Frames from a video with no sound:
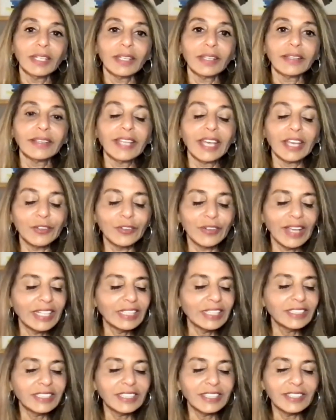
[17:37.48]
The
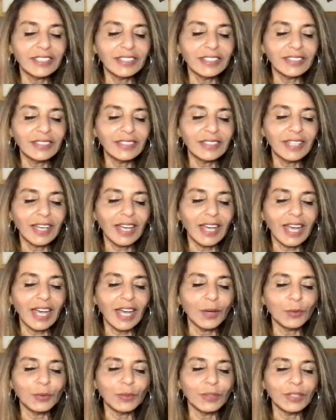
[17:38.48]
greater
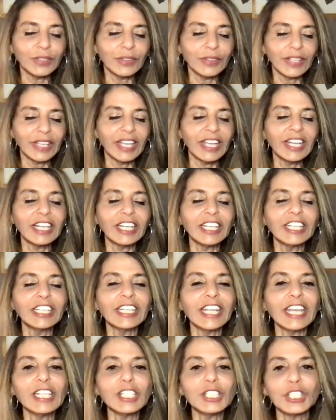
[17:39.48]
our
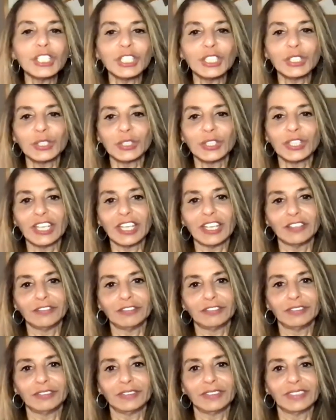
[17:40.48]
inclination to give,